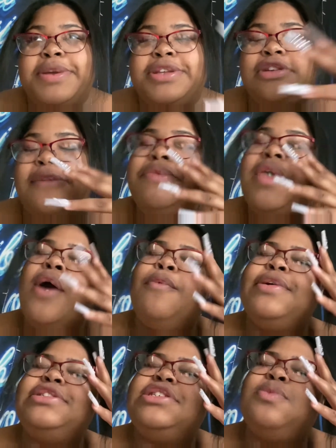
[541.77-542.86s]
picture
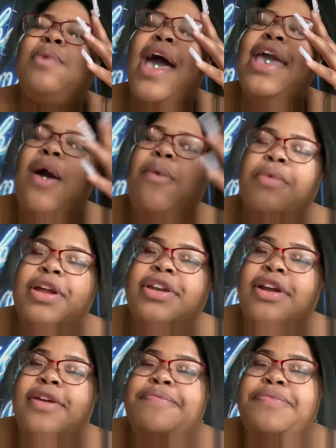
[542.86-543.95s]
which is why i
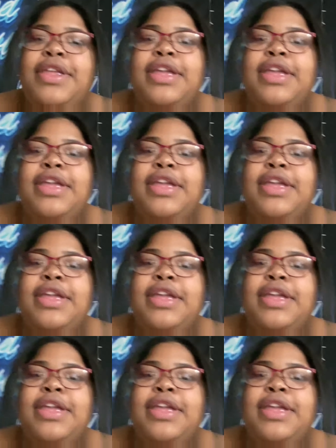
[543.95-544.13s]
wonder,